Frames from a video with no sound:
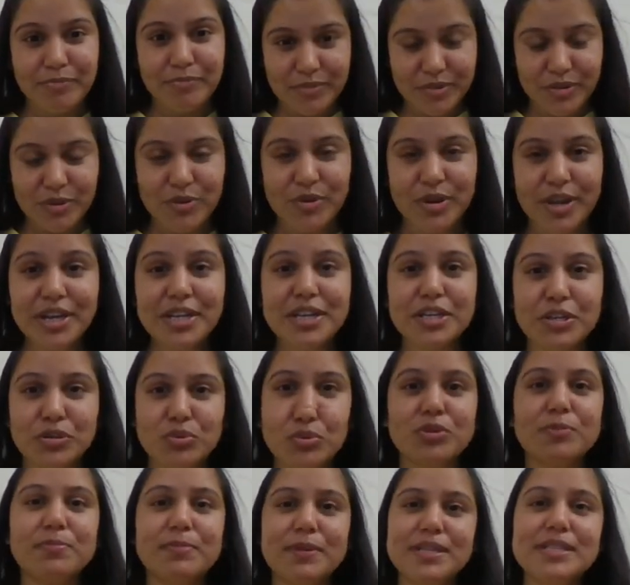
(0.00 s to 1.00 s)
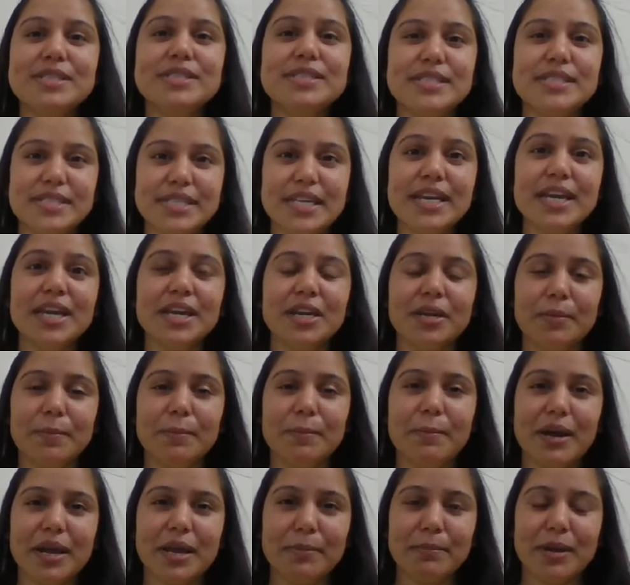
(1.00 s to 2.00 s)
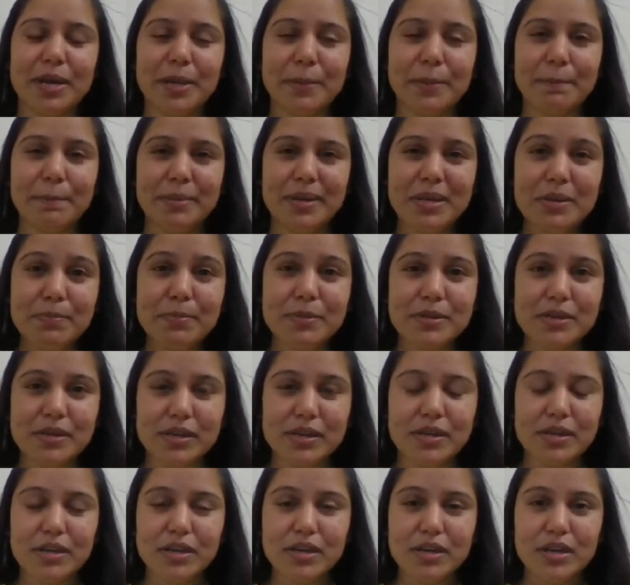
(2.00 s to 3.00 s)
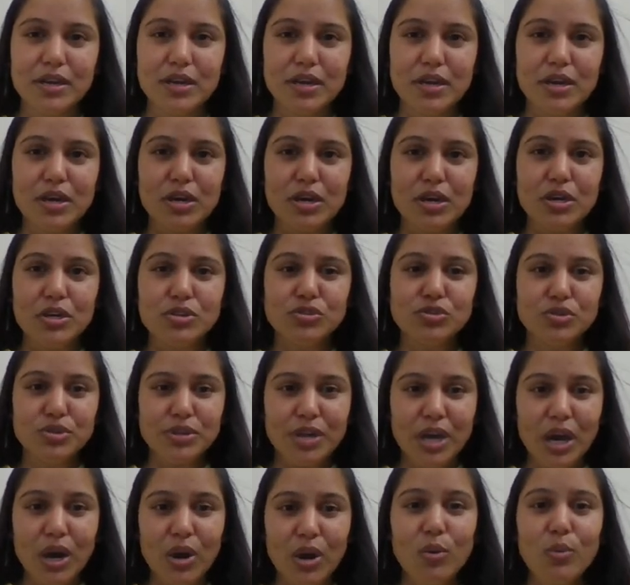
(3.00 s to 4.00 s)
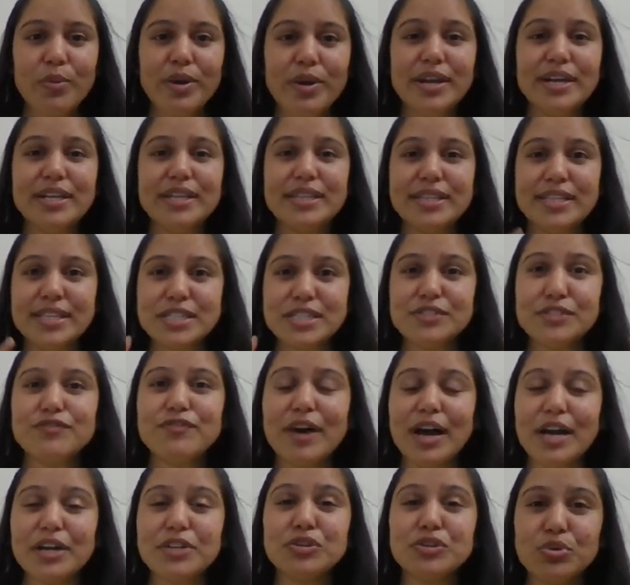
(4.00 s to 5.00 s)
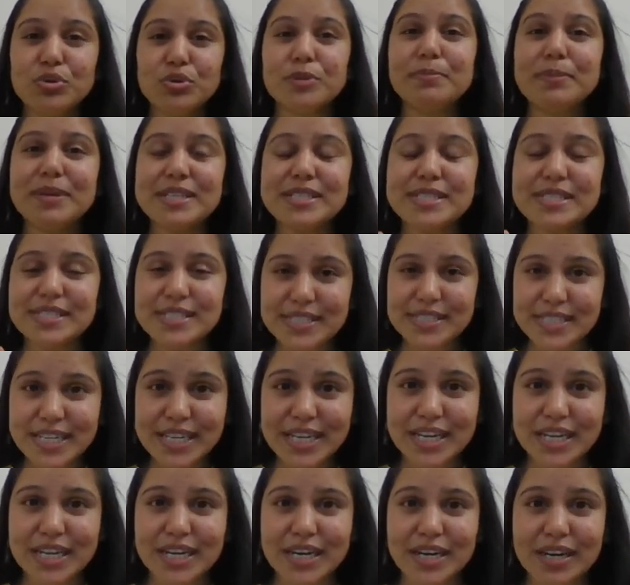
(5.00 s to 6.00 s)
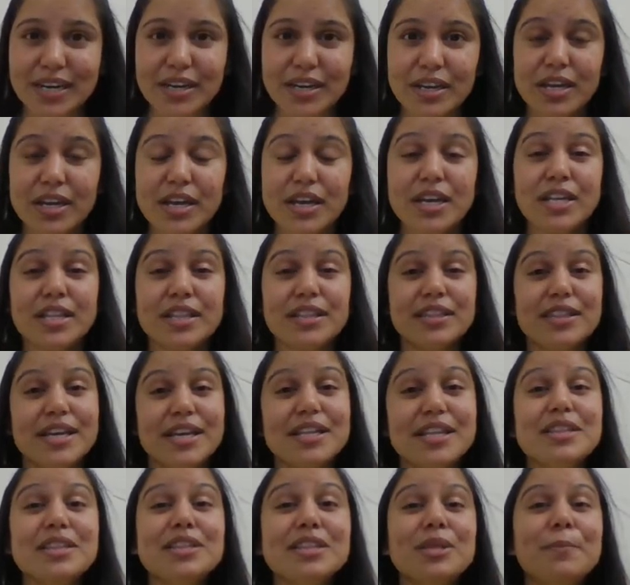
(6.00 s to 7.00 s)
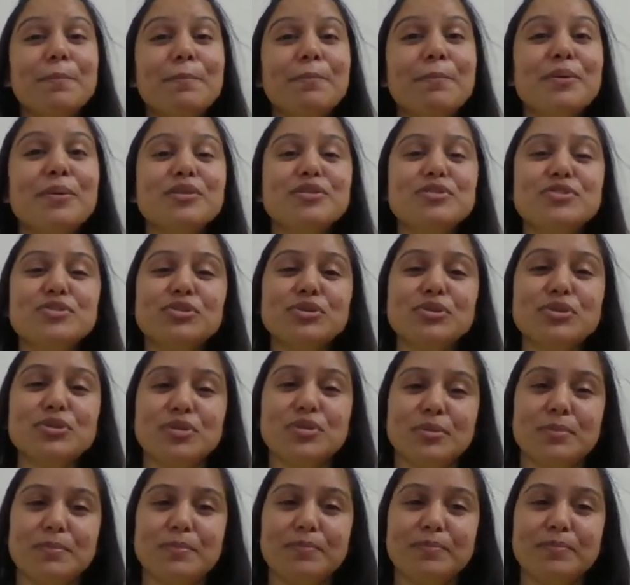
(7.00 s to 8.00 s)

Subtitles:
right? It could be seen by people. So now when this fact could be seen, then the person